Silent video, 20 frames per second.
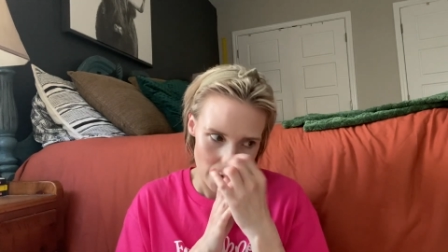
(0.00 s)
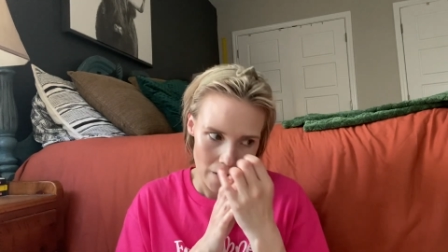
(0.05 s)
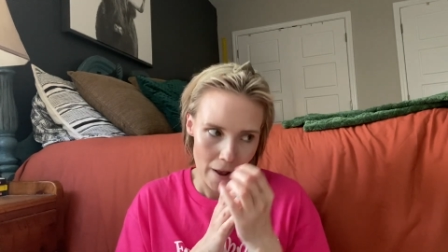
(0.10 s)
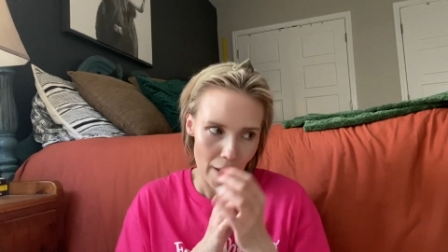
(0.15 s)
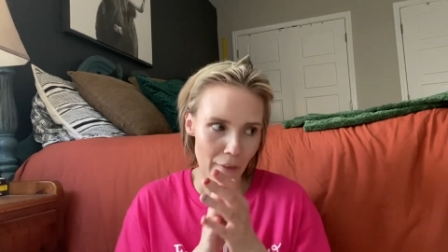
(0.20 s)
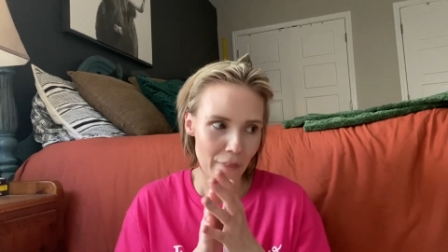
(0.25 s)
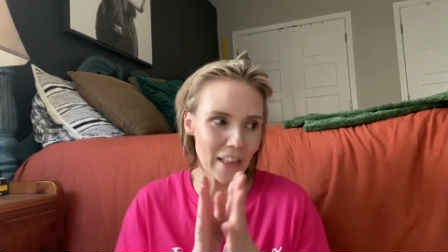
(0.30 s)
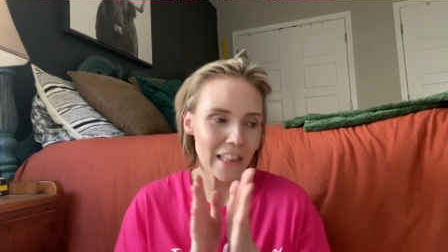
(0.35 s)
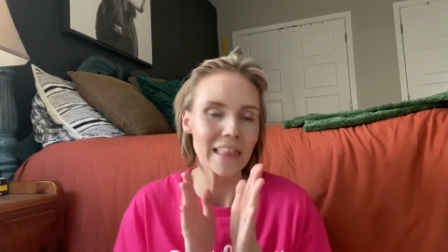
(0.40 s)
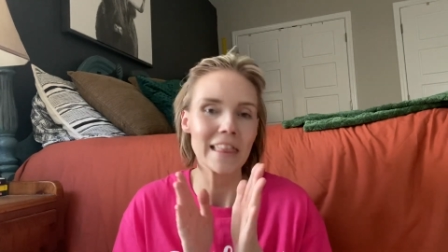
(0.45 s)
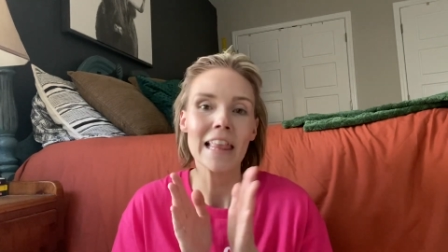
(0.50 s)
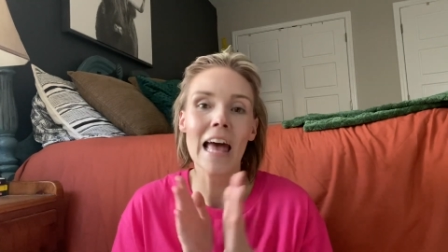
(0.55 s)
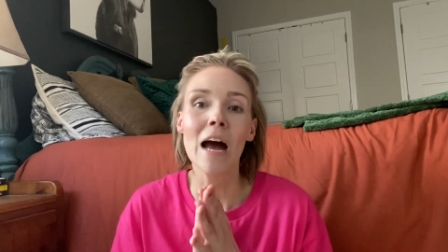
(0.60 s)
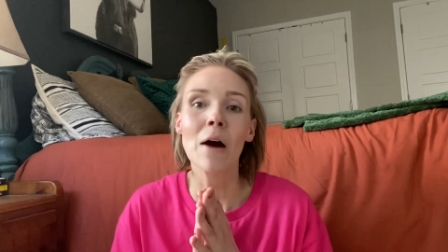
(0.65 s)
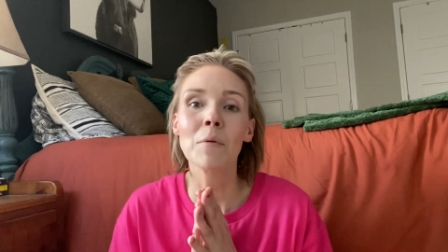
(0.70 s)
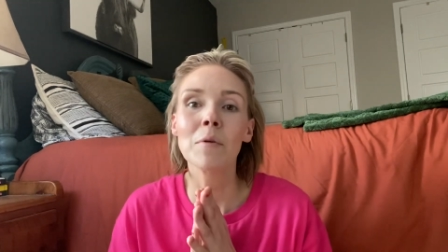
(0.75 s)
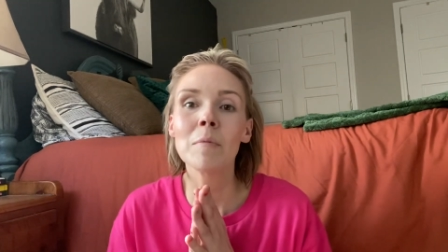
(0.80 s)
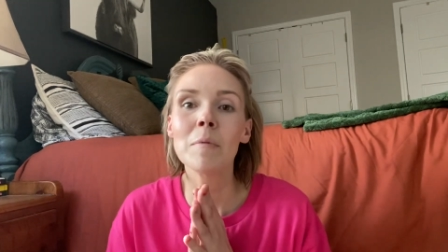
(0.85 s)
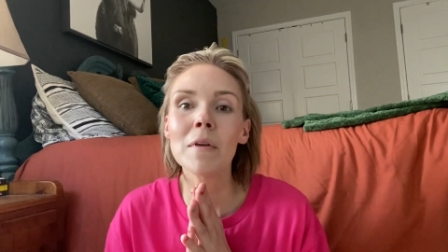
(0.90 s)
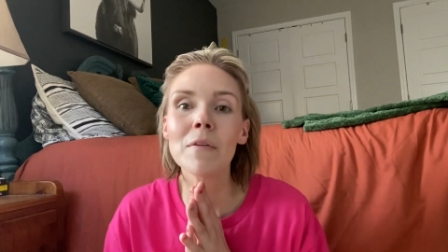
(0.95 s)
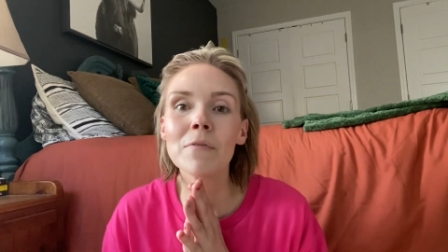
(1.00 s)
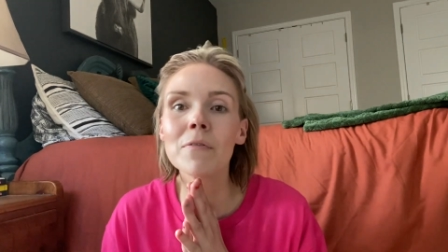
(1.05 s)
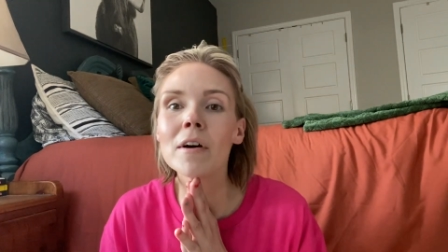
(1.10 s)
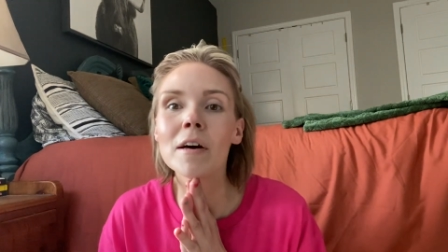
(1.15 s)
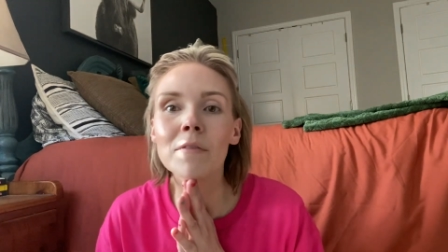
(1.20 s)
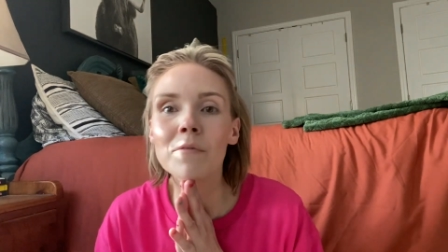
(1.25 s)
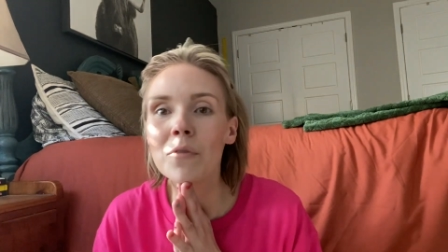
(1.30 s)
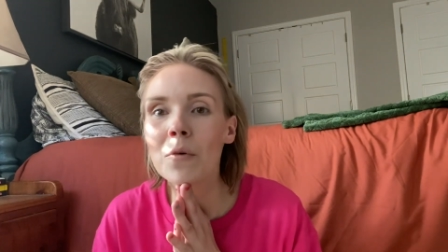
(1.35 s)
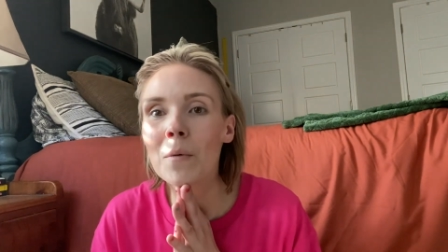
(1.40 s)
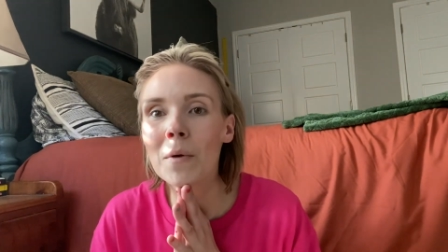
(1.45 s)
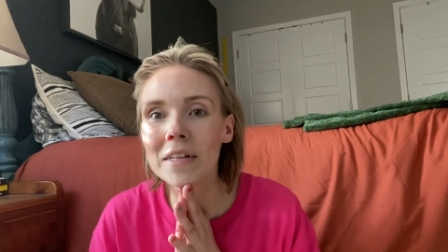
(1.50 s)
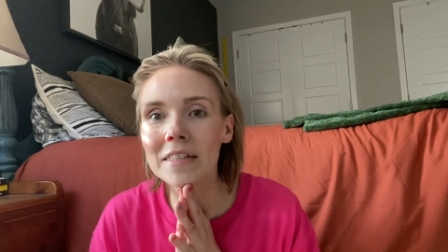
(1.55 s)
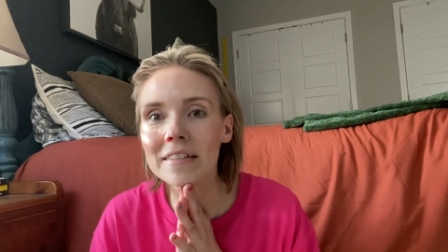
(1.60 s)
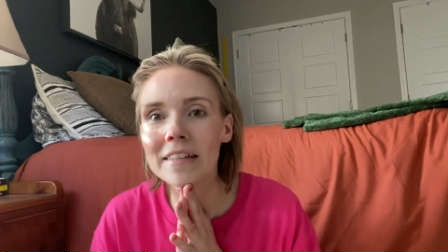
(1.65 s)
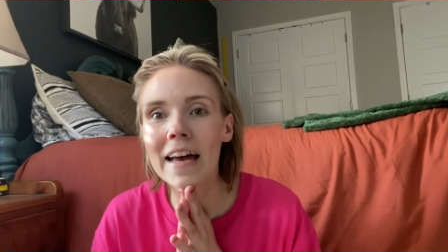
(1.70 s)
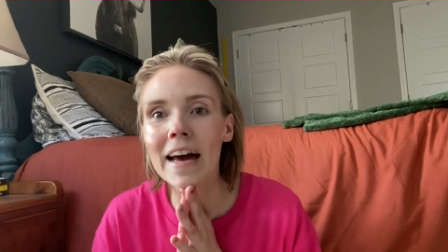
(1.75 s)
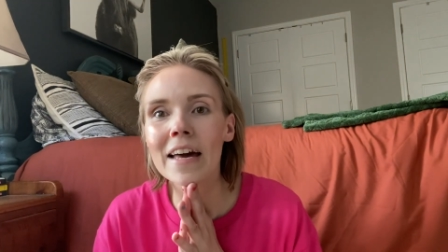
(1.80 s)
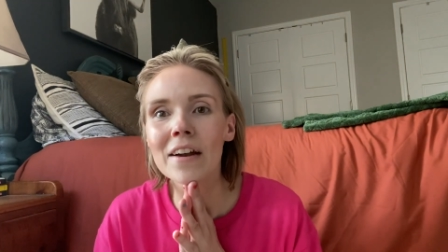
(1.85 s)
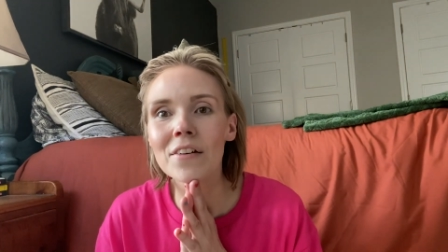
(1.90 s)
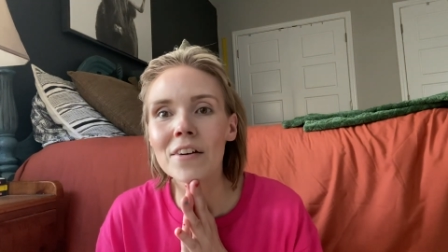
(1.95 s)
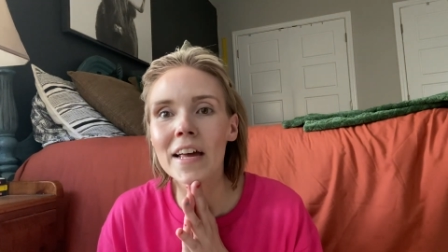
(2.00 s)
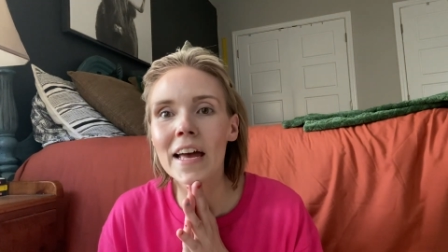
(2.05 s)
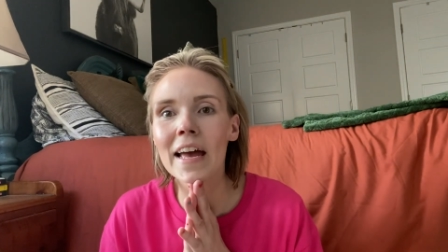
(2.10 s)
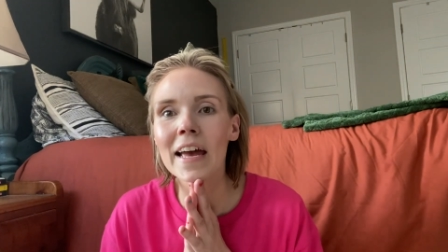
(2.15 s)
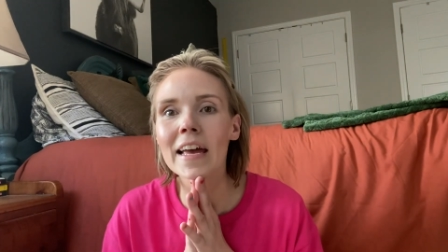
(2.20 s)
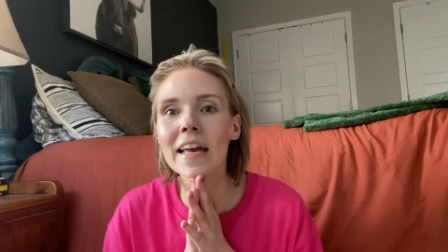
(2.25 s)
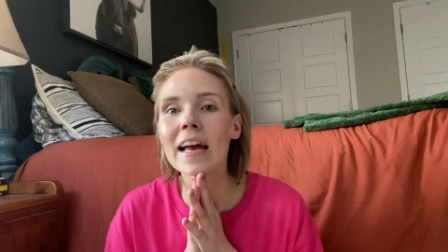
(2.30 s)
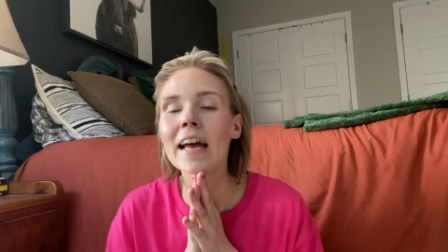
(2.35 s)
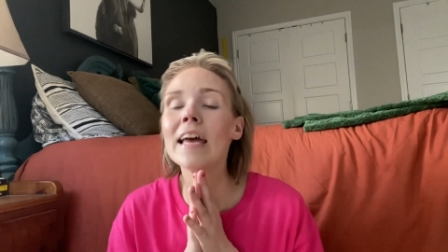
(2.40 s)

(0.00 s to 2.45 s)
I think that would be fun for one Saturday.